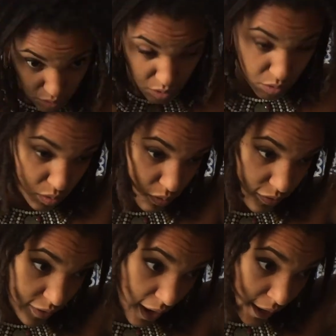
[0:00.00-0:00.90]
You
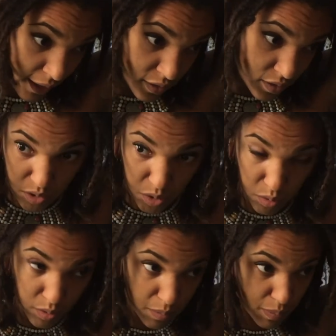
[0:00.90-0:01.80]
find two
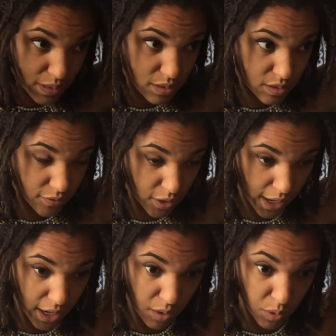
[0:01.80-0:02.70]
of the pieces of your
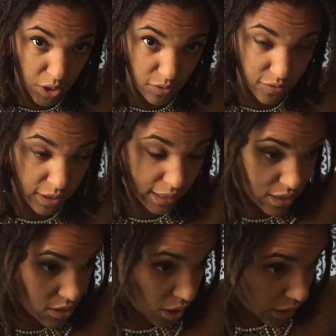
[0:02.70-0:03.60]
hair where you feel like
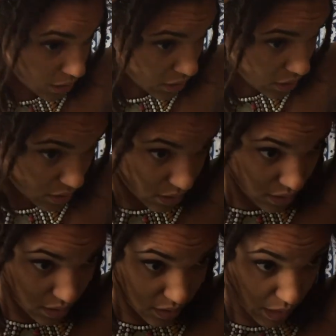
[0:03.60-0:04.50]
it's starting to
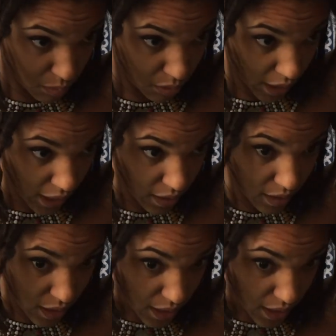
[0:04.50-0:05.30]
separate,